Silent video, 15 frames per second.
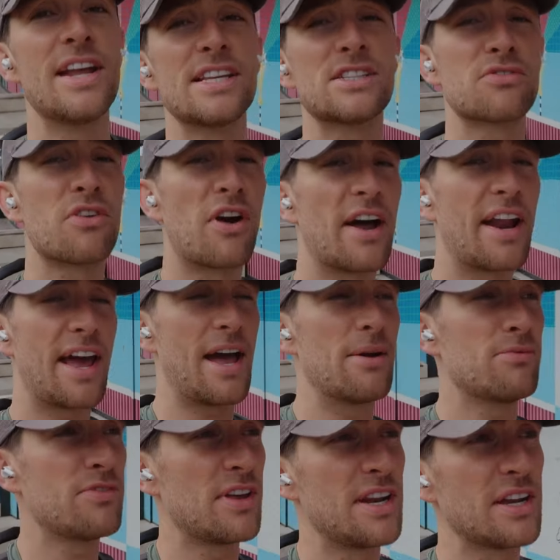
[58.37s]
It's a Friday, I'm
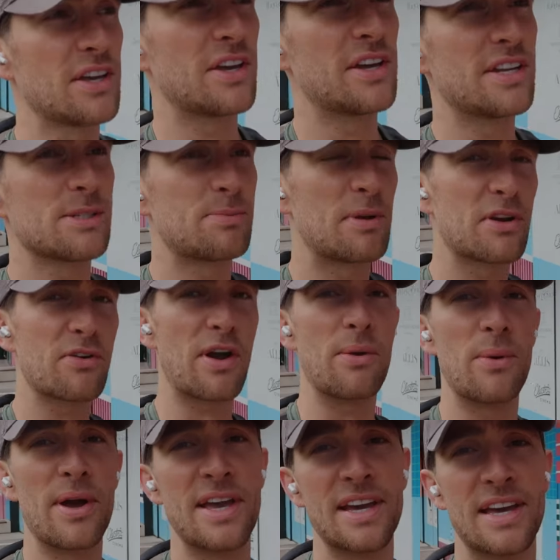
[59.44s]
feeling good. It's been a great
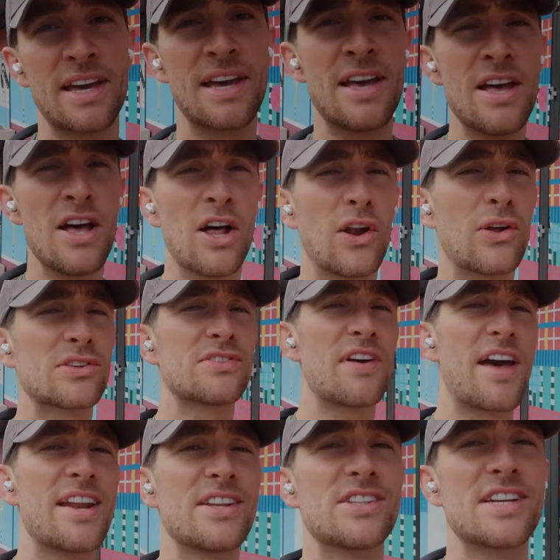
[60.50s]
week. Lots of
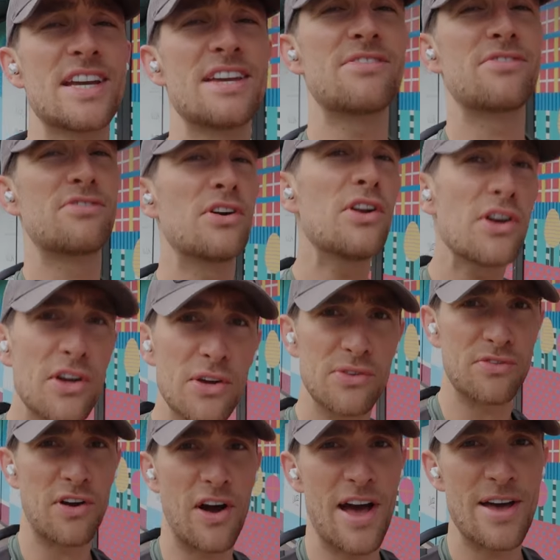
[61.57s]
energy, full of good
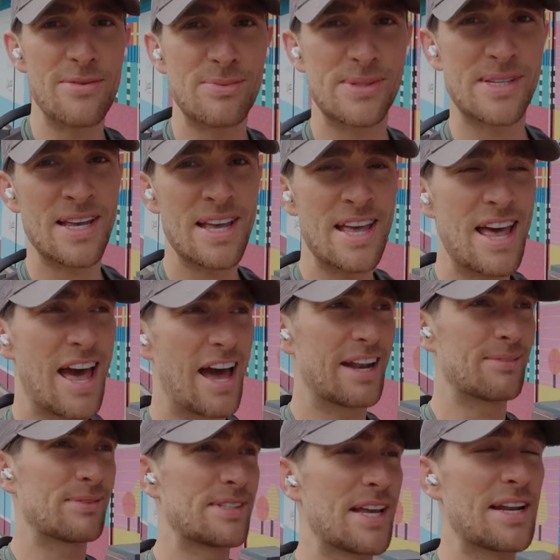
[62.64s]
vibes. And
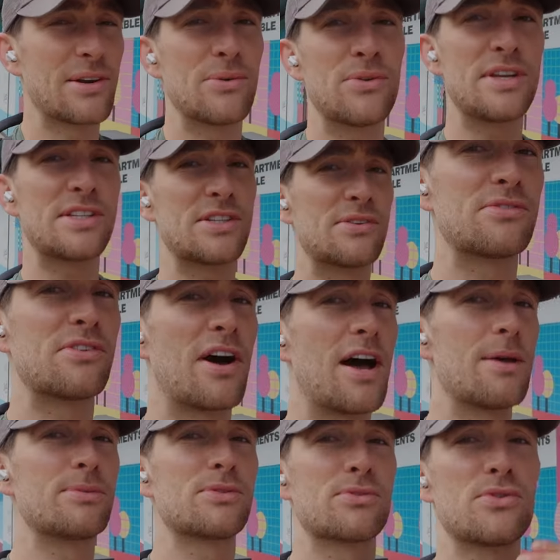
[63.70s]
I'm sending all these
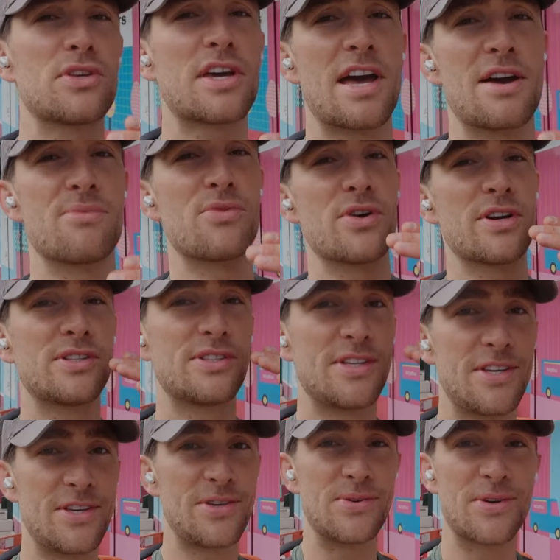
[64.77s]
vibes through the camera to
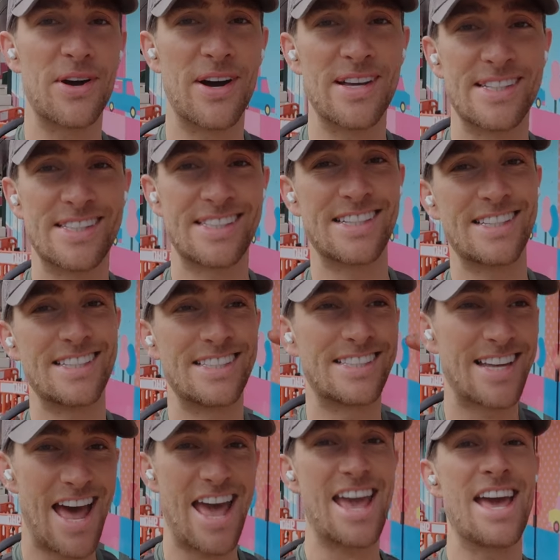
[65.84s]
you guys
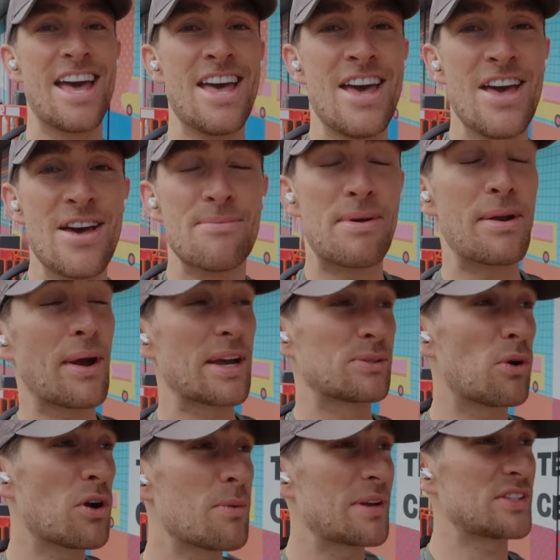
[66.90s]
today. But anyways,
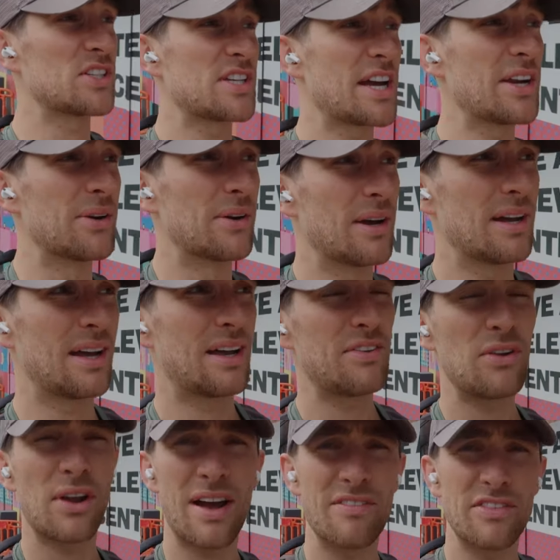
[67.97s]
welcome back to the channel. I
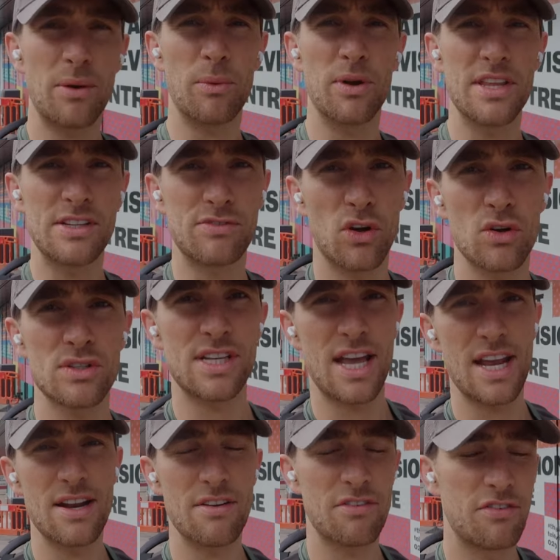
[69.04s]
feel like I haven't done one of these vlogs
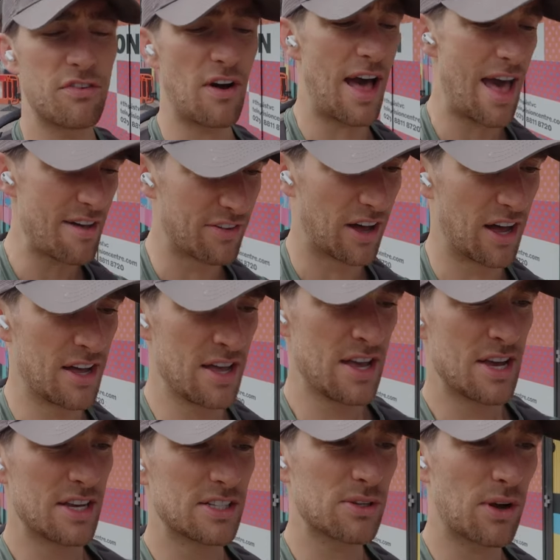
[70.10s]
in forever.
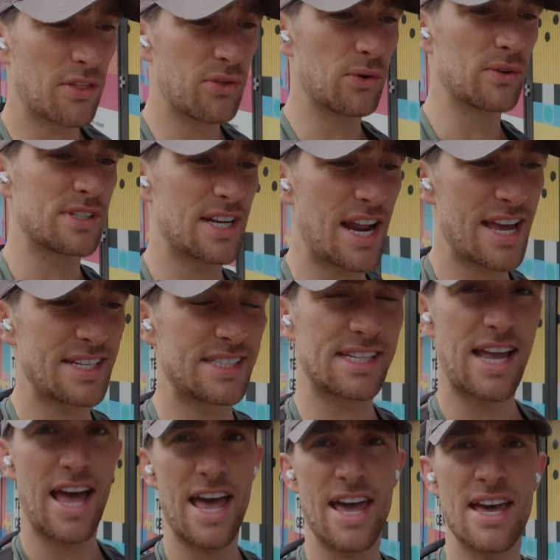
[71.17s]
So I thought today's the
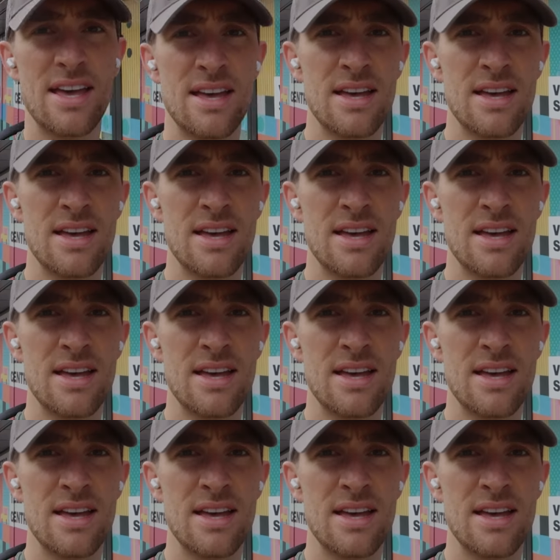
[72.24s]
day.